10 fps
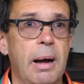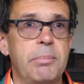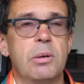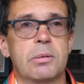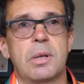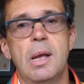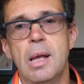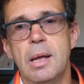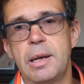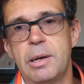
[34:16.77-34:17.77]
I'm not,
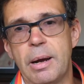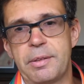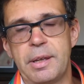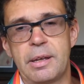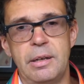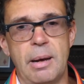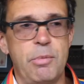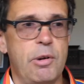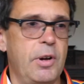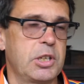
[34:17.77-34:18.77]
you know, I think a
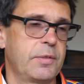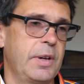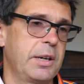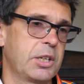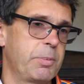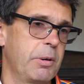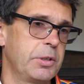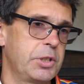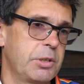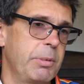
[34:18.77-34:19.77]
number of us have had experiences.